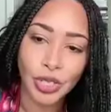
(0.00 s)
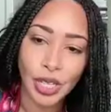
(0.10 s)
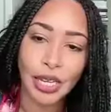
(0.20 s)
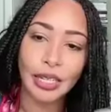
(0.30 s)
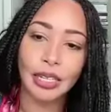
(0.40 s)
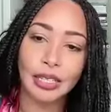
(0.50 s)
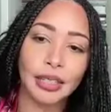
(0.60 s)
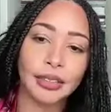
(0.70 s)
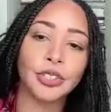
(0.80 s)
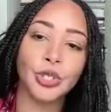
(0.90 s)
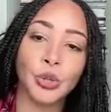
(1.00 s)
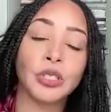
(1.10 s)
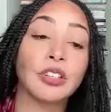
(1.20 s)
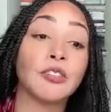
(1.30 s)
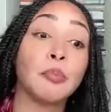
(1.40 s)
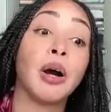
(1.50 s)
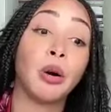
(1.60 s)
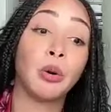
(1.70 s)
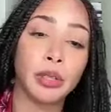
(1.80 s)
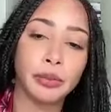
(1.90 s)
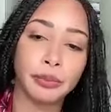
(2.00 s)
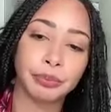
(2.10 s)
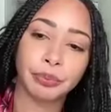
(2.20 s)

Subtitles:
seen as like the source of power.